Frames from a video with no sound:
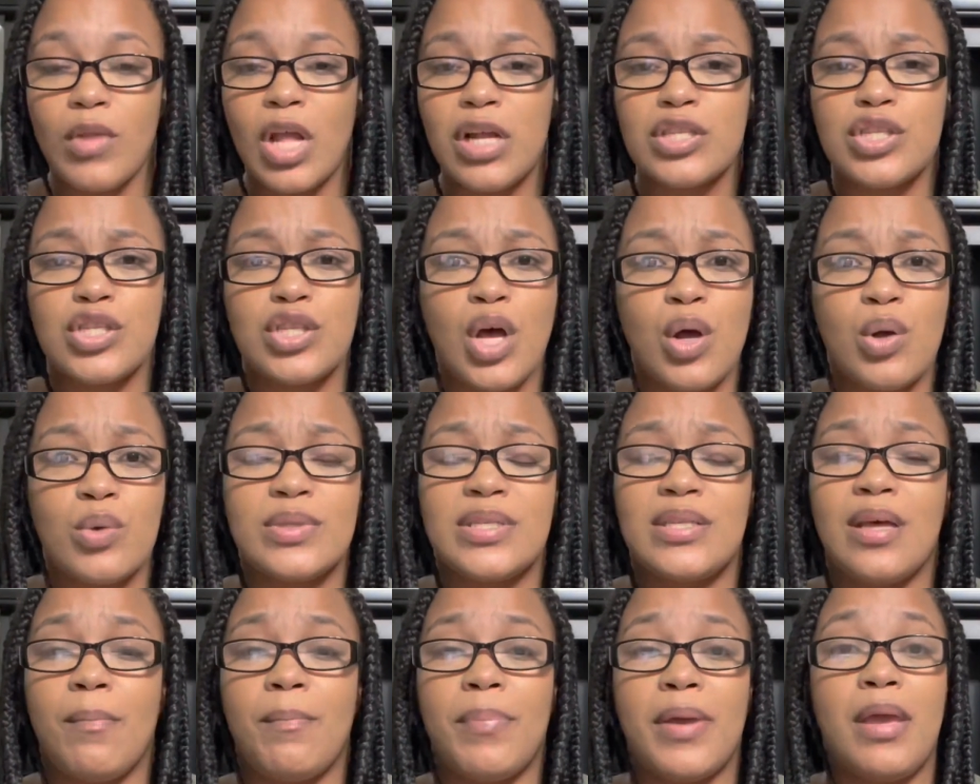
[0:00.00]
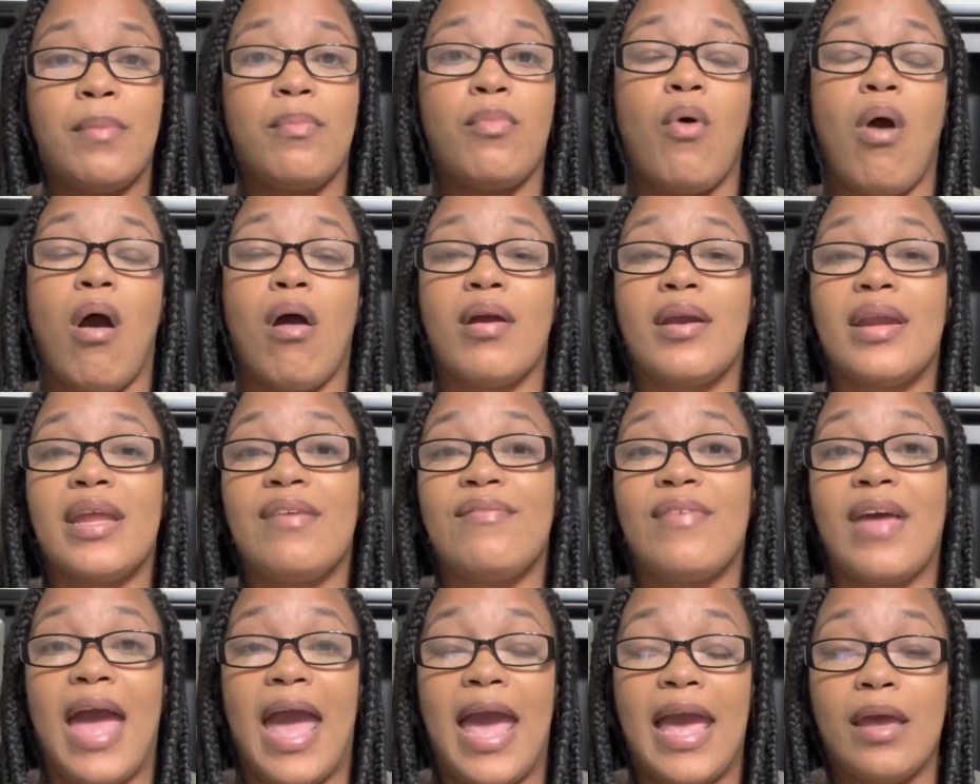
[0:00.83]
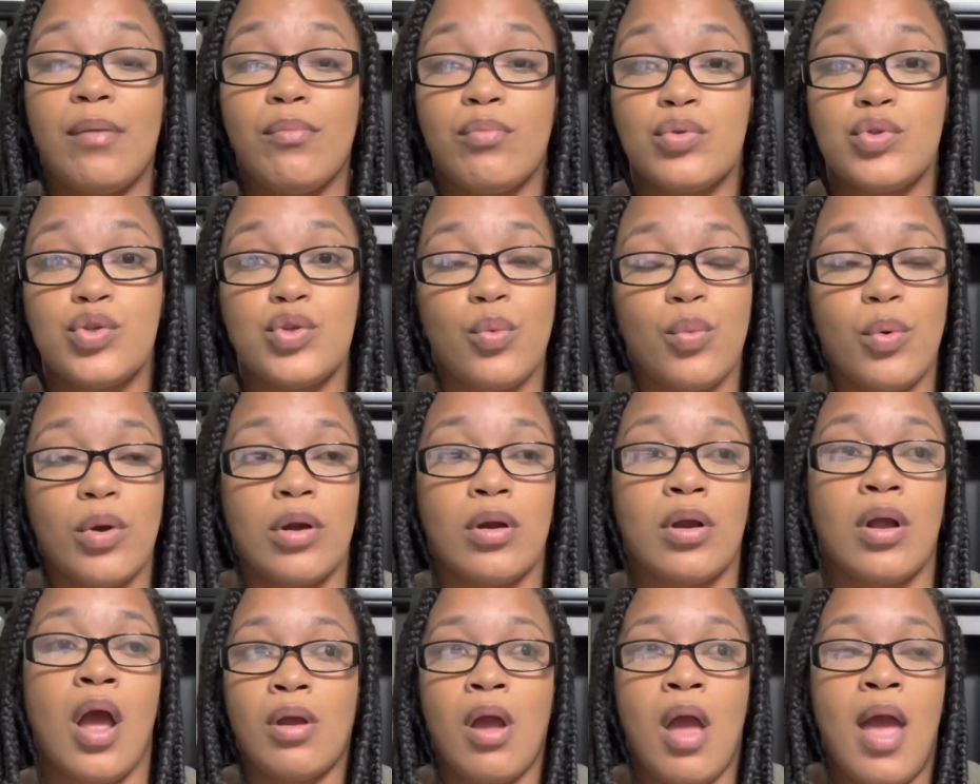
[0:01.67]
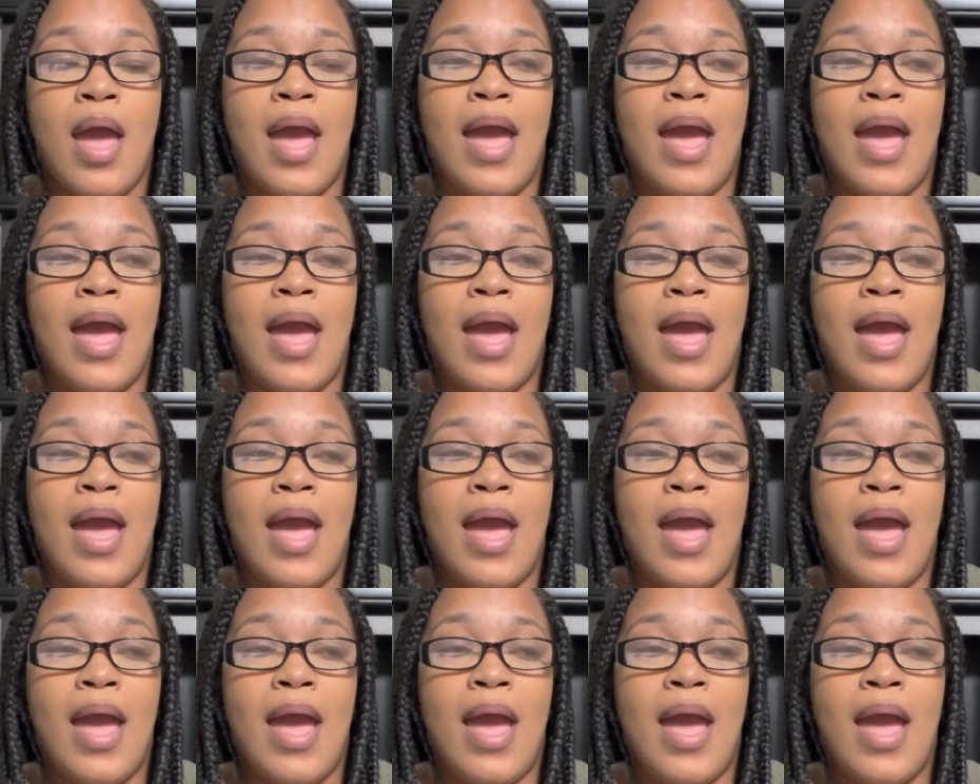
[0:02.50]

So some people aren't even able to work,